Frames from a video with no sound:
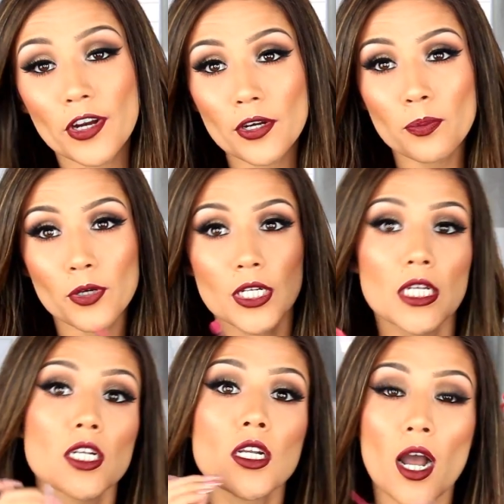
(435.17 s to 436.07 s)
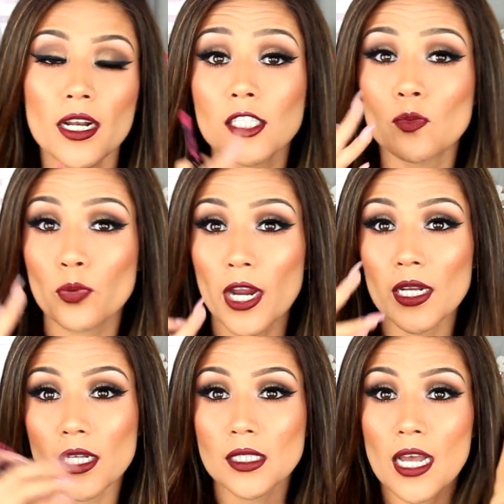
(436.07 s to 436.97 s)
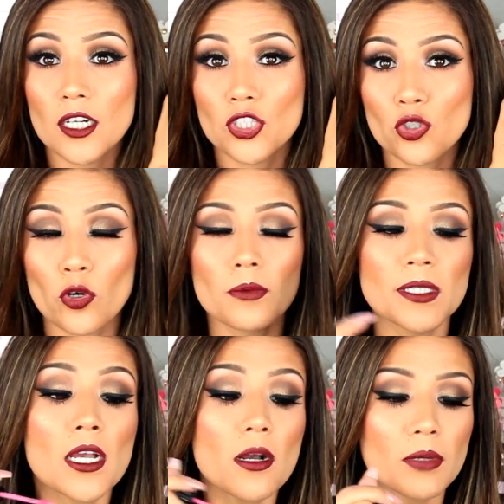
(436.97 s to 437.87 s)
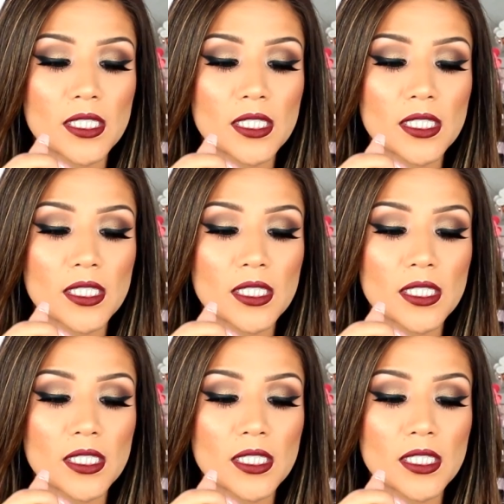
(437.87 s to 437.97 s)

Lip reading: very pretty, not as bright as that Adorbs,